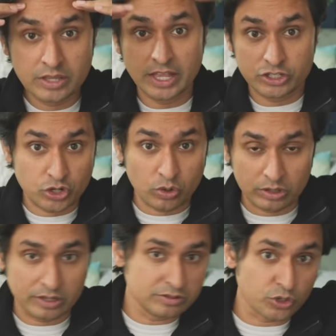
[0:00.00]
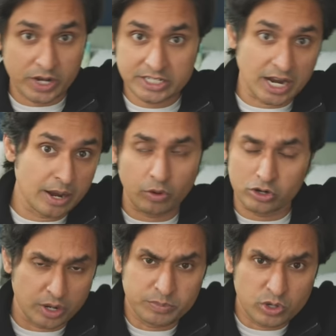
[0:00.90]
That's total screen time or
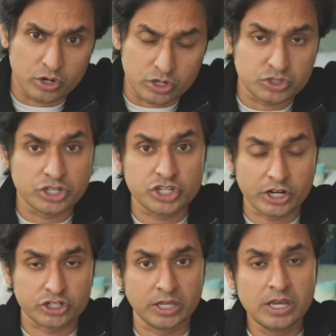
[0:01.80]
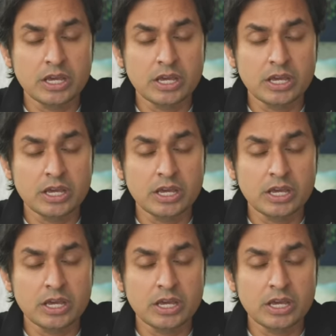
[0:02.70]
computer usage, actually.